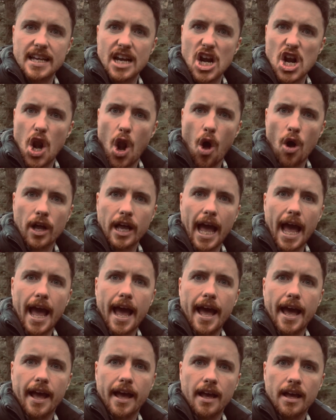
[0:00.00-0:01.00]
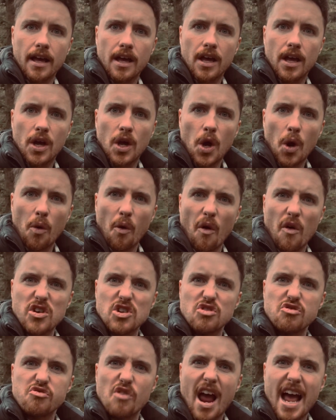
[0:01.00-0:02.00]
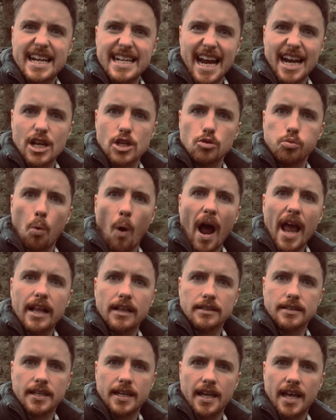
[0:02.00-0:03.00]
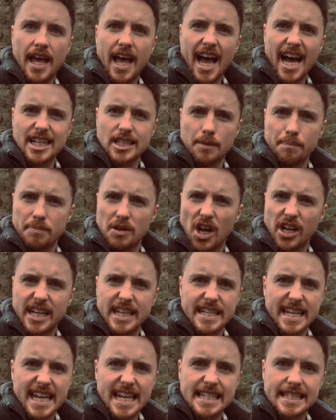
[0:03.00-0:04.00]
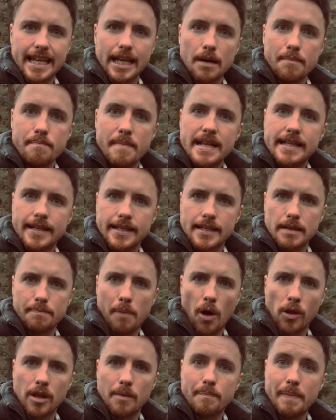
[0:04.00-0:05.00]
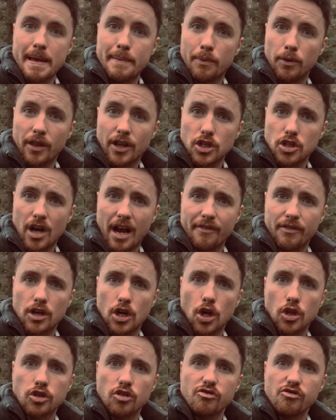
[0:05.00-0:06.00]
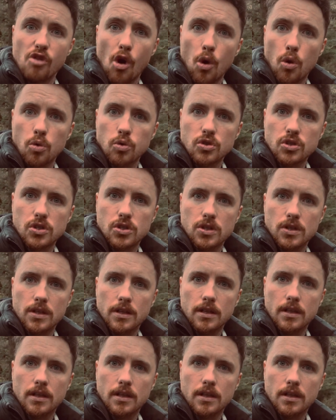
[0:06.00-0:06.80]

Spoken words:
and long hair were as red and as wild as the bloody deeds they committed upon the people that travelled along the roads.